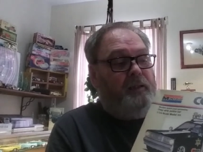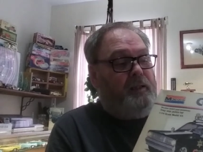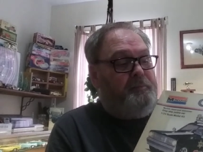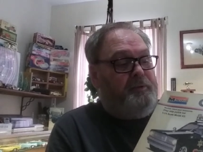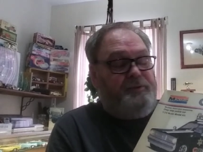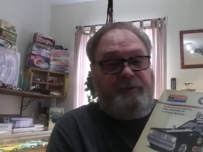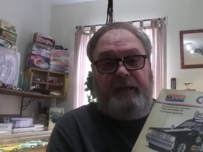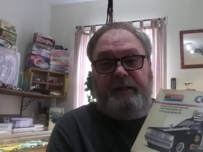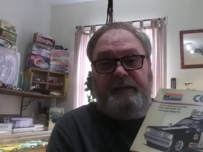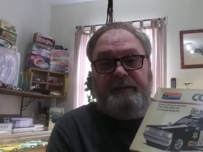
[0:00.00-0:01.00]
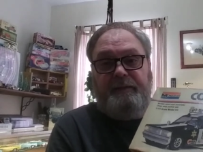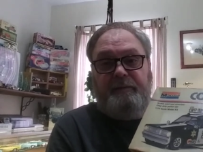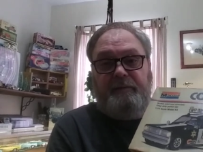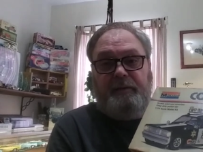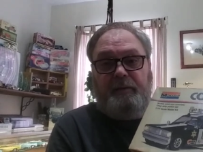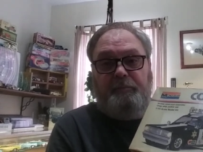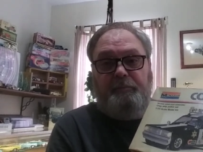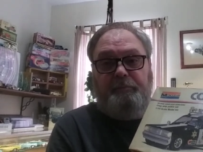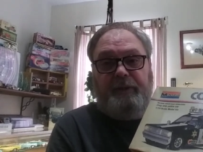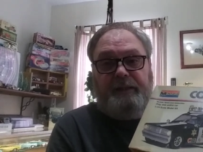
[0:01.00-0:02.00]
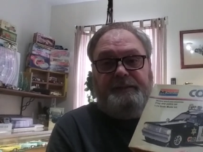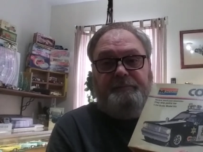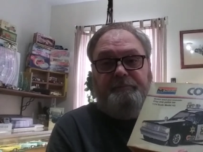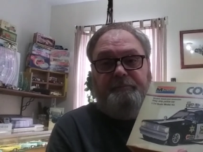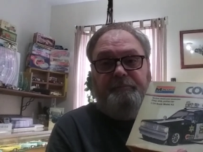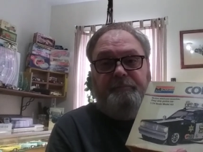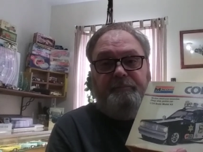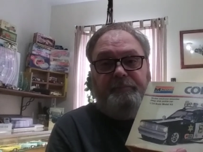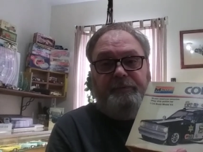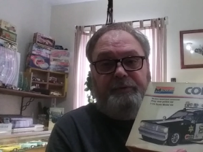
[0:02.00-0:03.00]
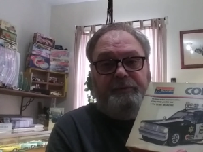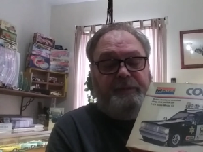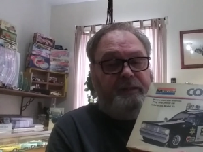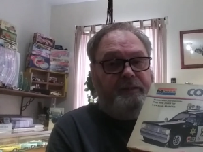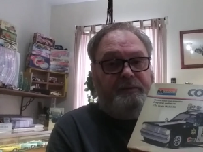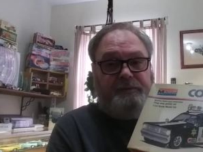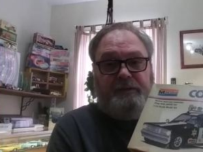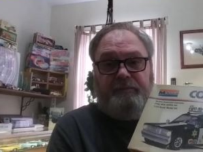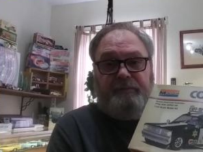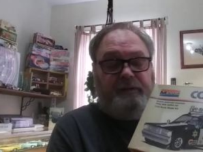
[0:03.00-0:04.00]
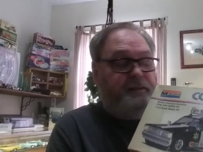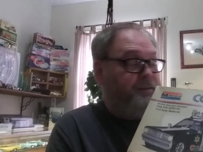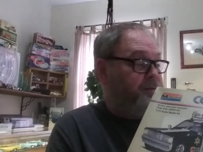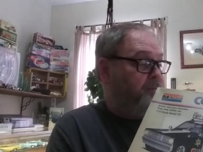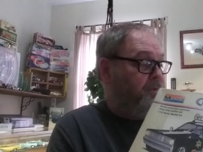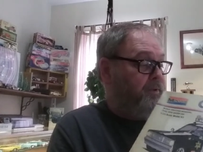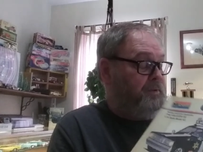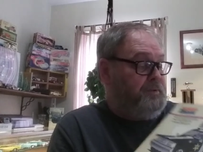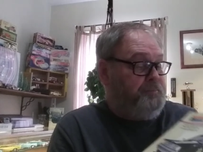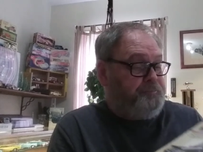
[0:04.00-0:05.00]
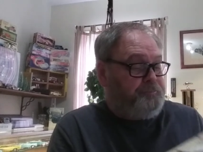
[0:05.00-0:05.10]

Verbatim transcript: I'm going to try and get uh, buy some new decals offline somewheres.